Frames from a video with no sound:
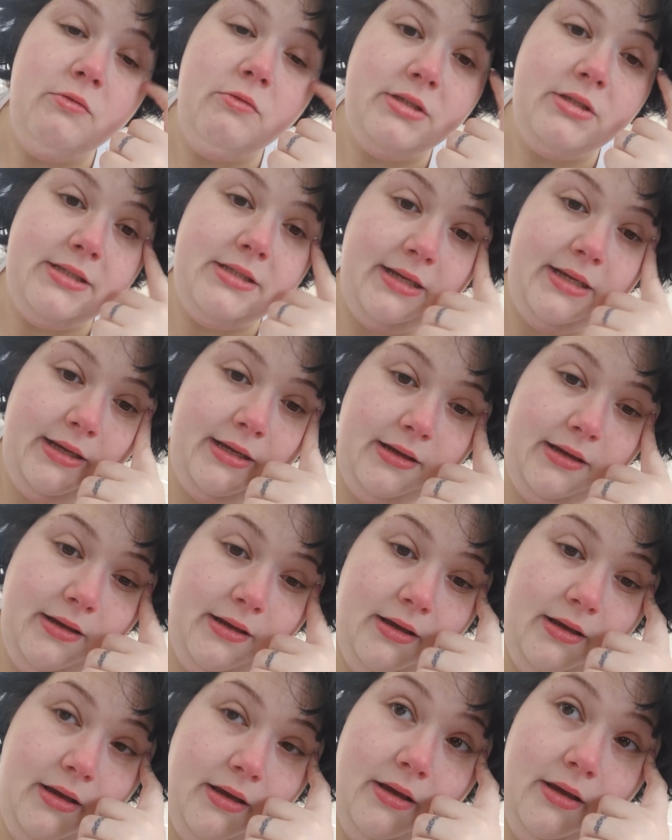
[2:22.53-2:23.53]
We'll see.
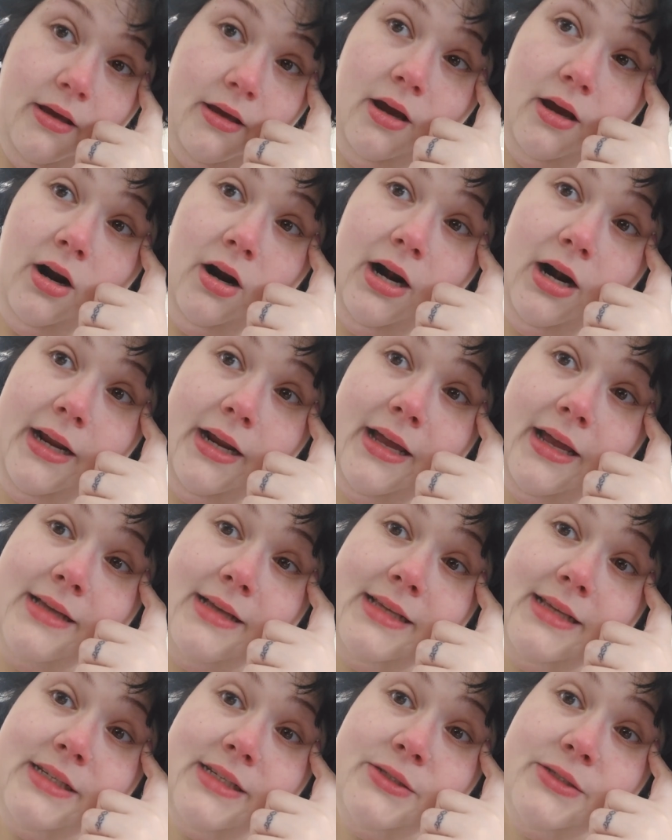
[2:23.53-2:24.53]
All right,
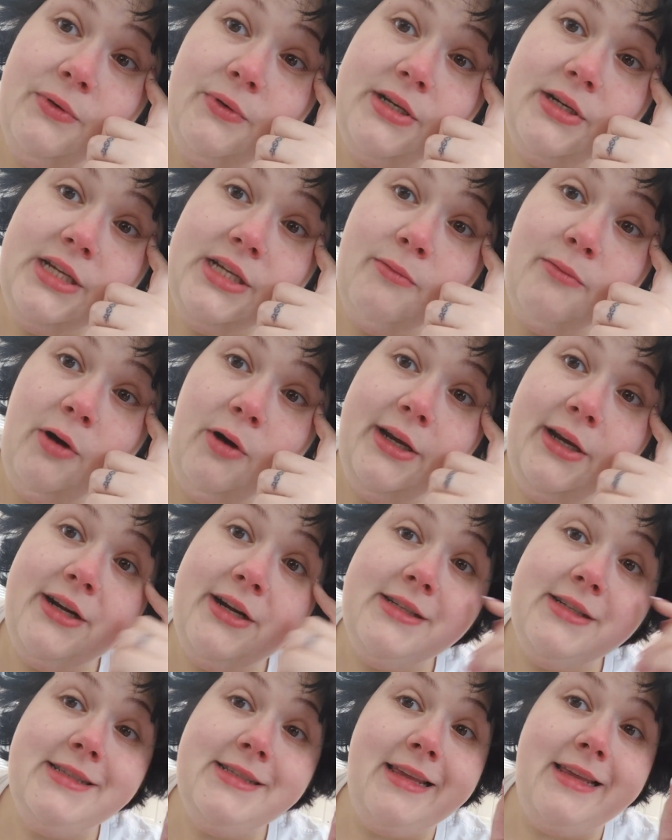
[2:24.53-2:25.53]
guys, I just wanted to come on
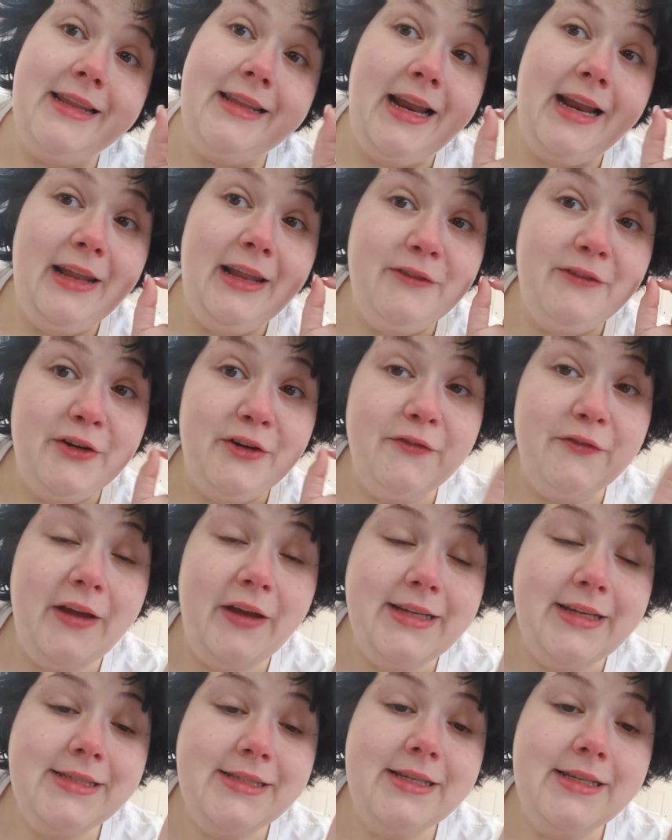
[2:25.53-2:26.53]
here and say that I love your
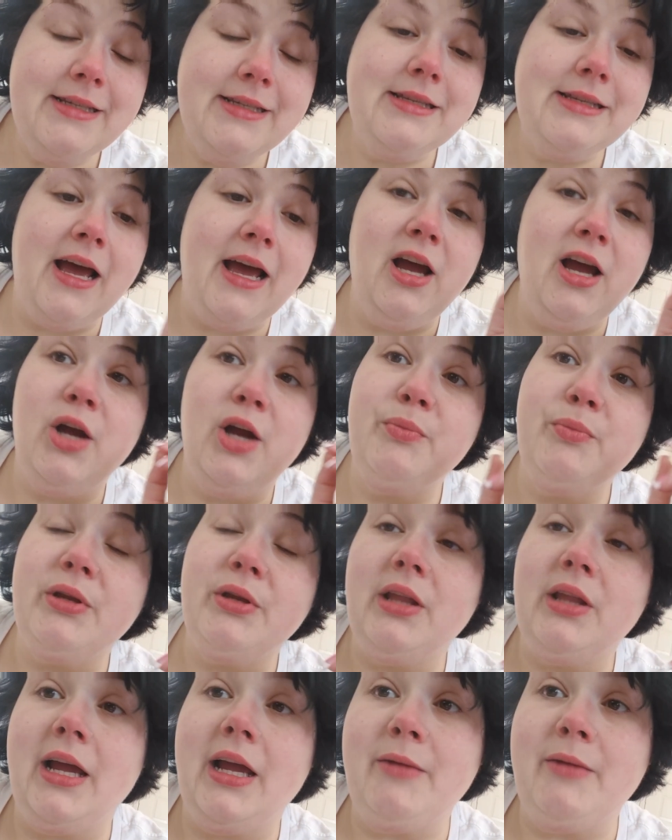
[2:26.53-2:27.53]
faces. I hope
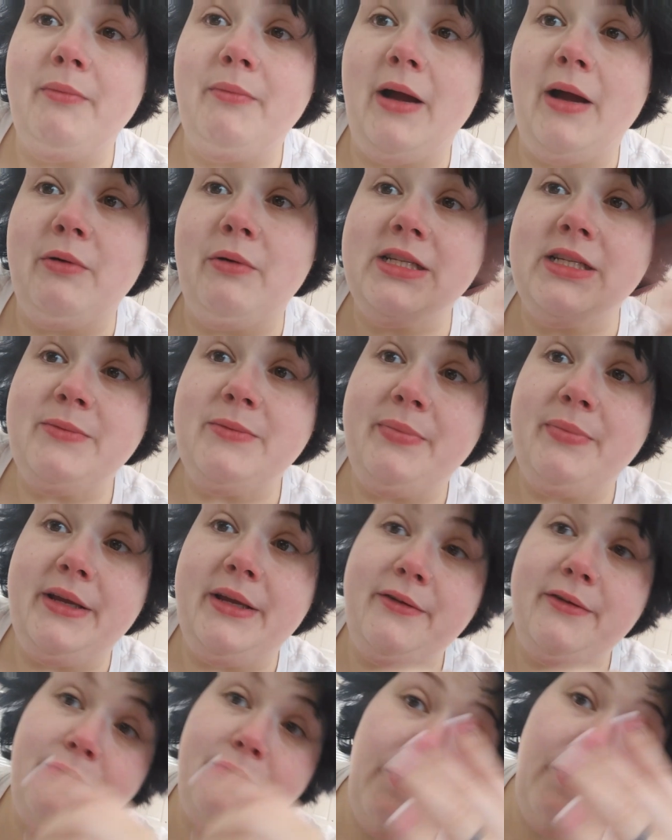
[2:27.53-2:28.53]
you like my
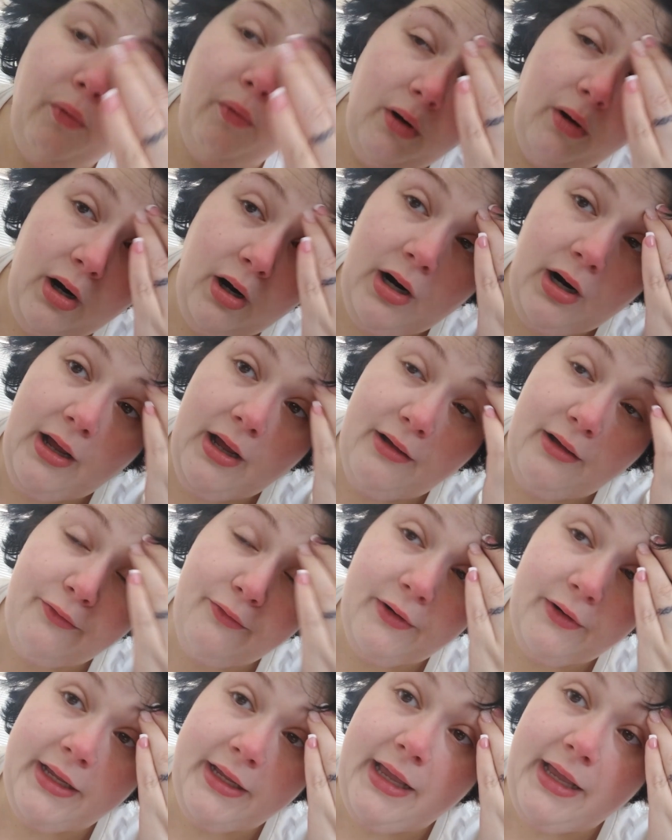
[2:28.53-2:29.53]
recipe for uh,
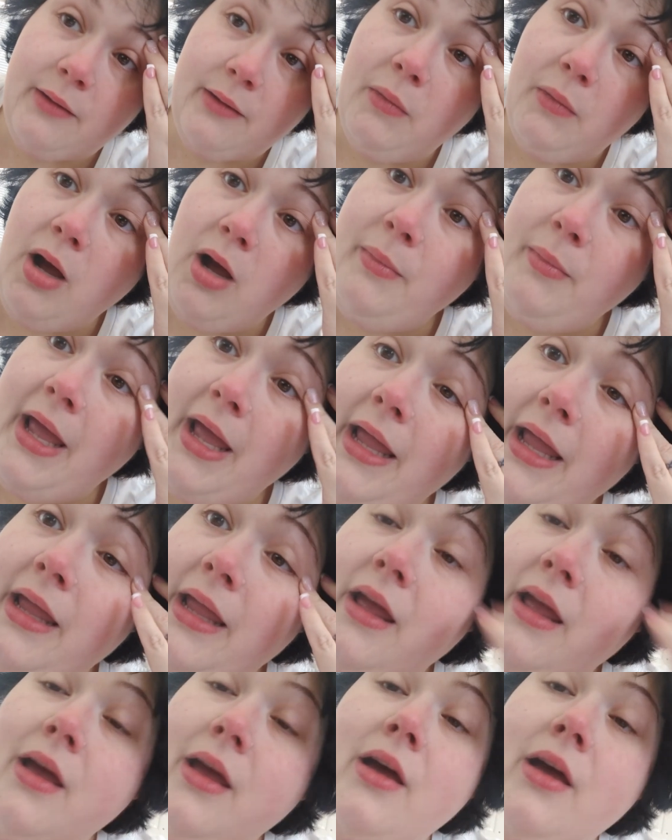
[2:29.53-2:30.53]
freaky
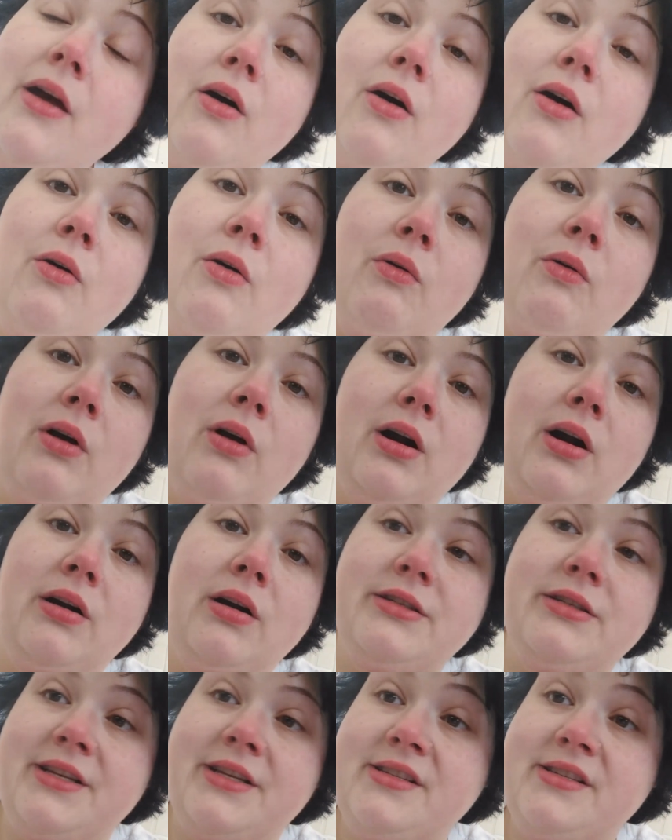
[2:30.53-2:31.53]
edamame
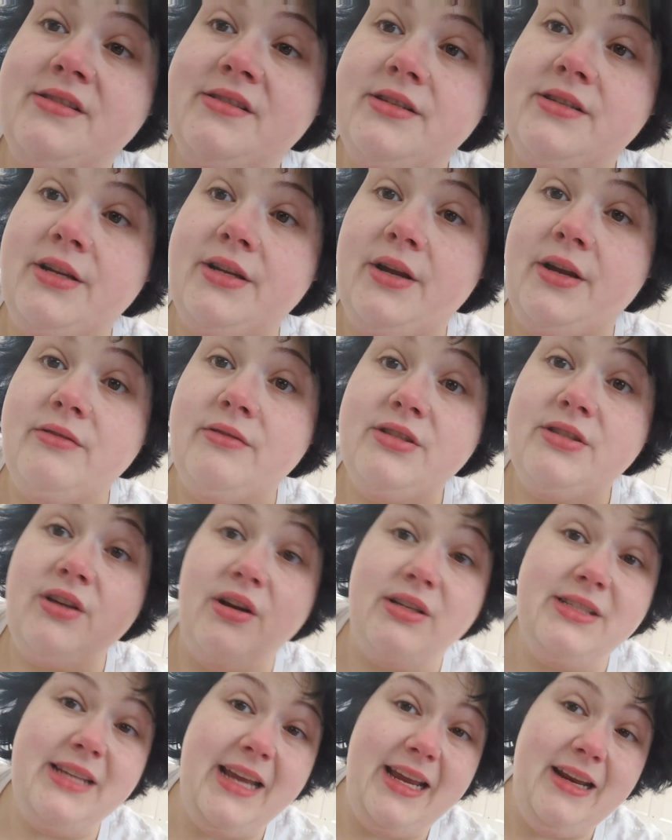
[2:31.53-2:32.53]
or just, you know,
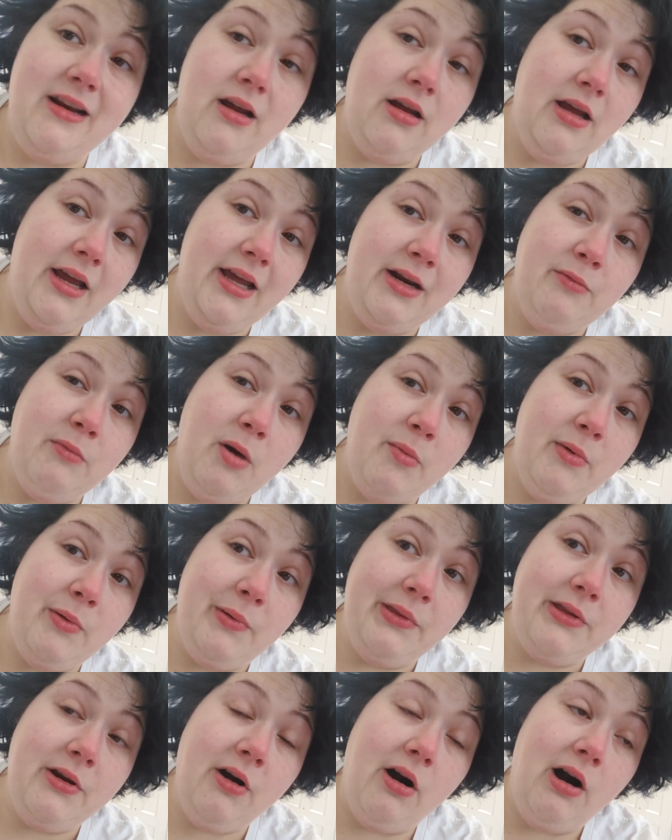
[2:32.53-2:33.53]
sauteed edamame
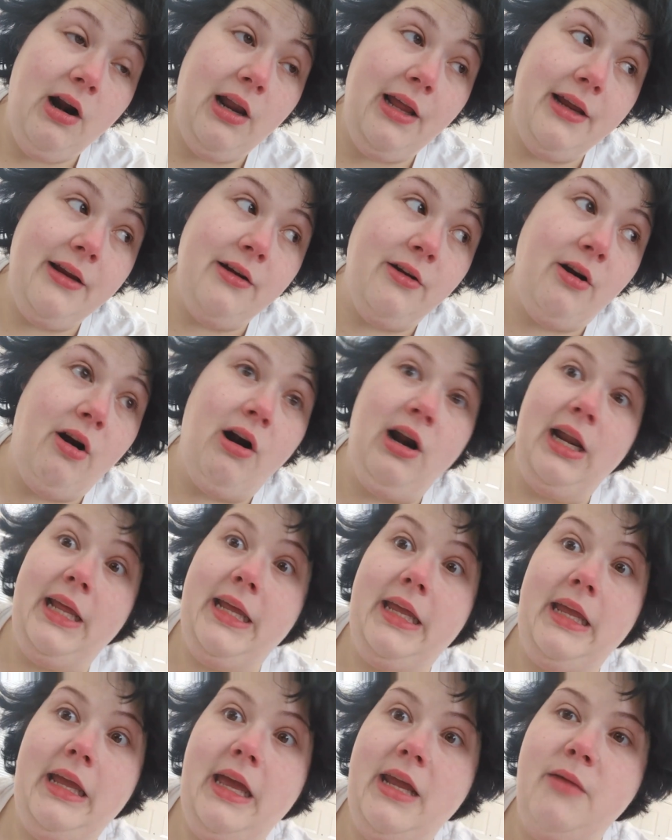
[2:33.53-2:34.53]
with garlic,
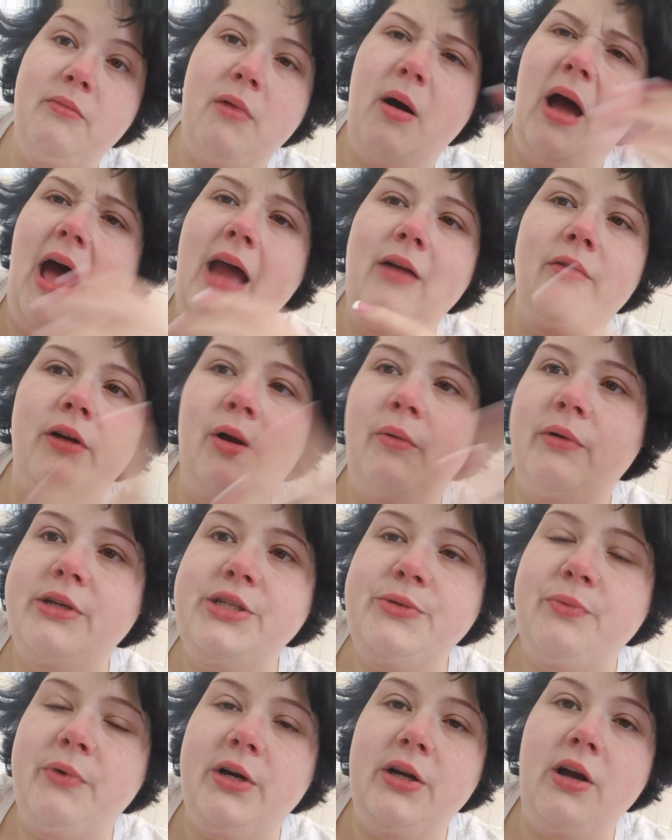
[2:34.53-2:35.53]
garlicky edamame. I don't know
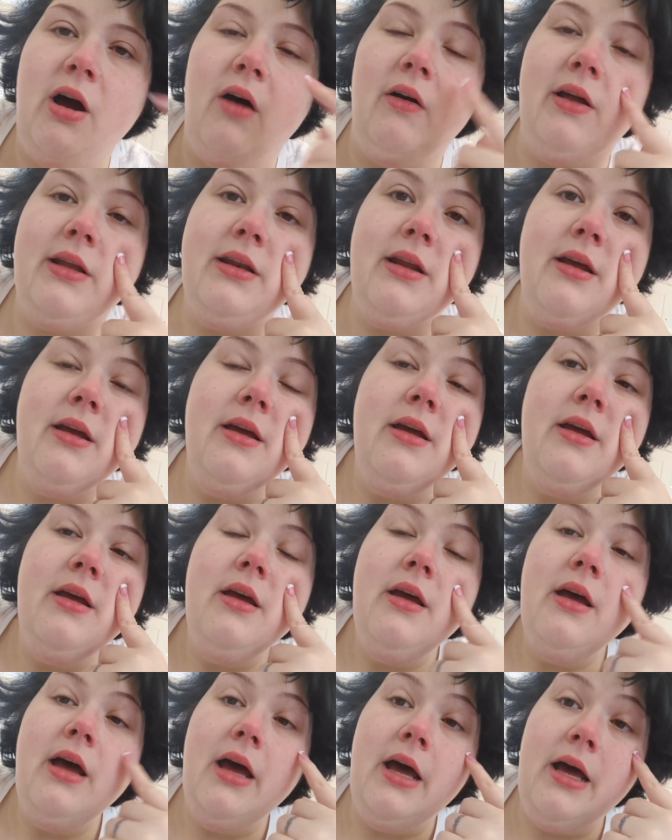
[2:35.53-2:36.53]
what you want to call it.
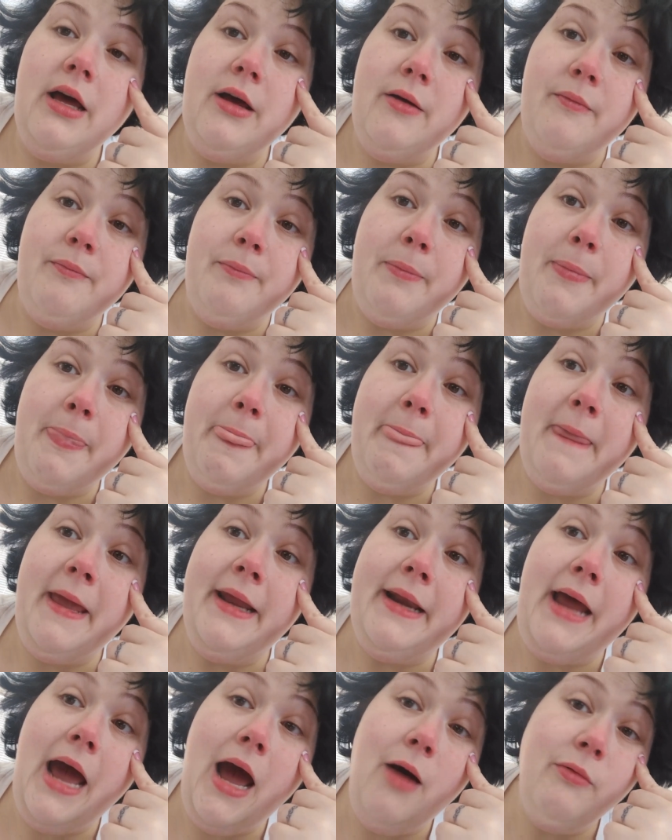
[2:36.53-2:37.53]
Um,
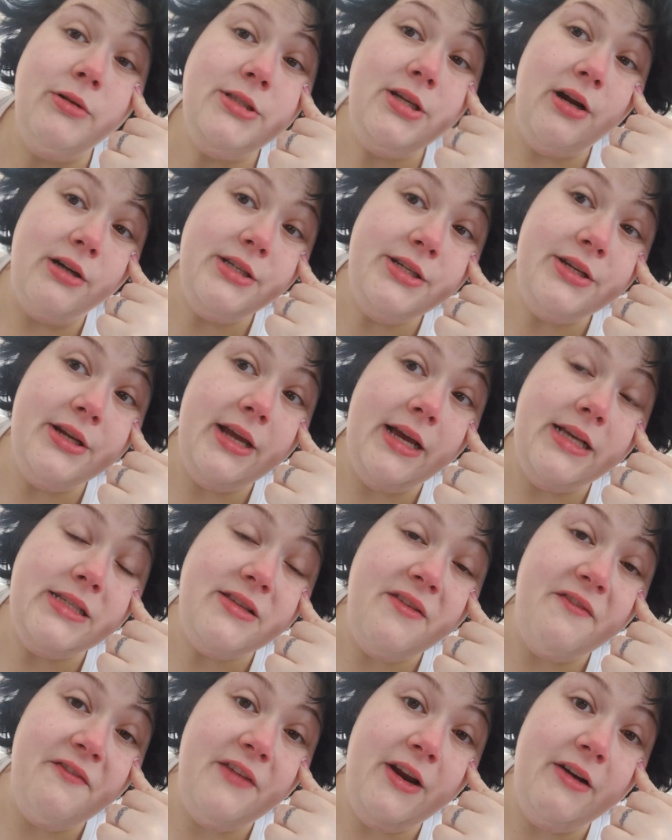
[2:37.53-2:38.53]
and I will talk to you guys
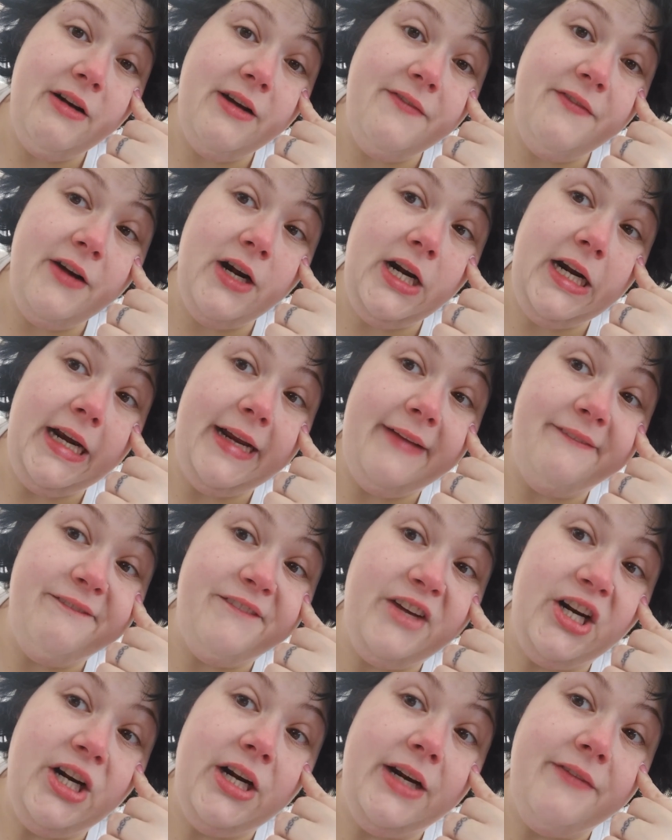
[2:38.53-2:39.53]
very, very,
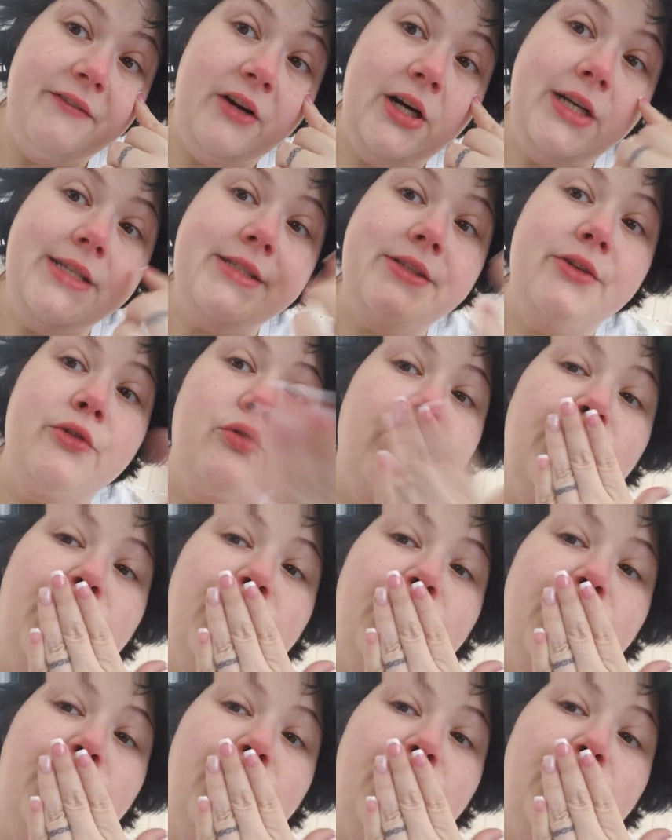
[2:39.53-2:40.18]
very, very soon.